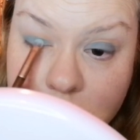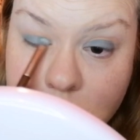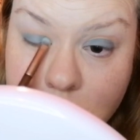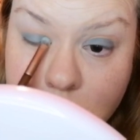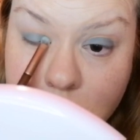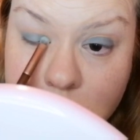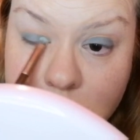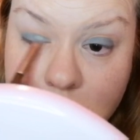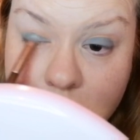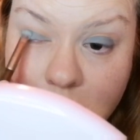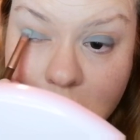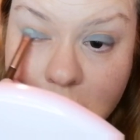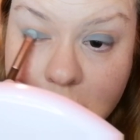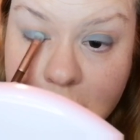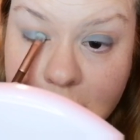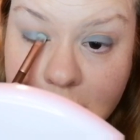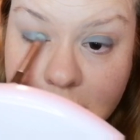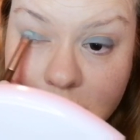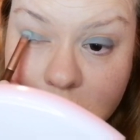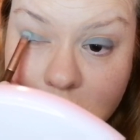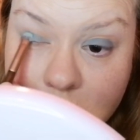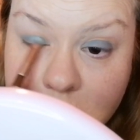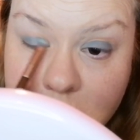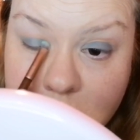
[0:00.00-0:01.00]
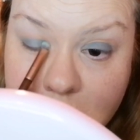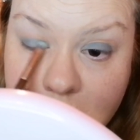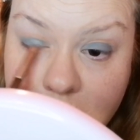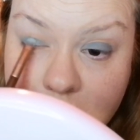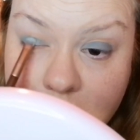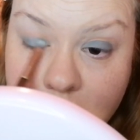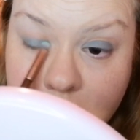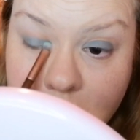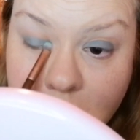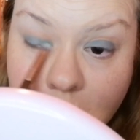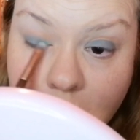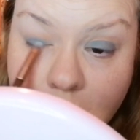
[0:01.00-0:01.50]
sold it because I was just like,
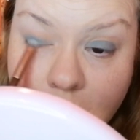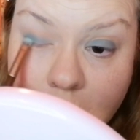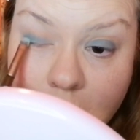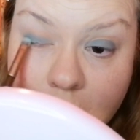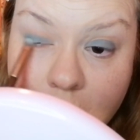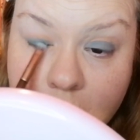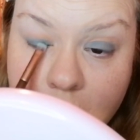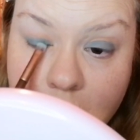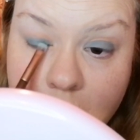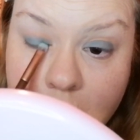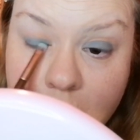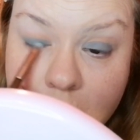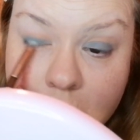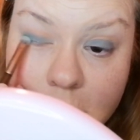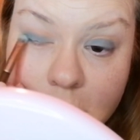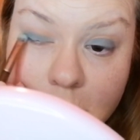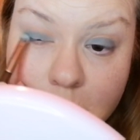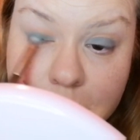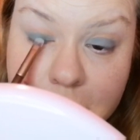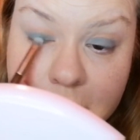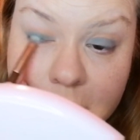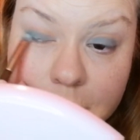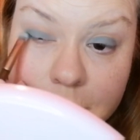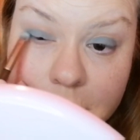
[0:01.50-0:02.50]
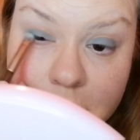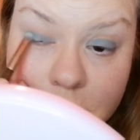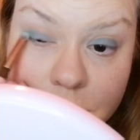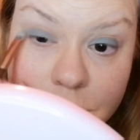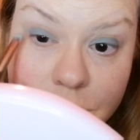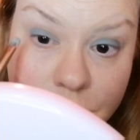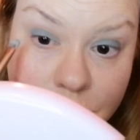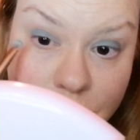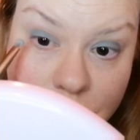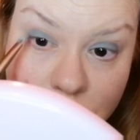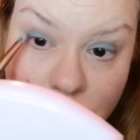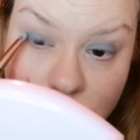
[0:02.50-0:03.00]
nah, the pigment
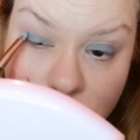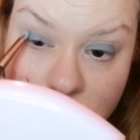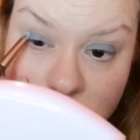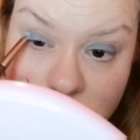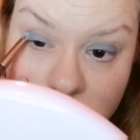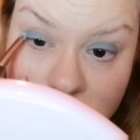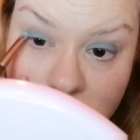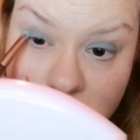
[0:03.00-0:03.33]
is just not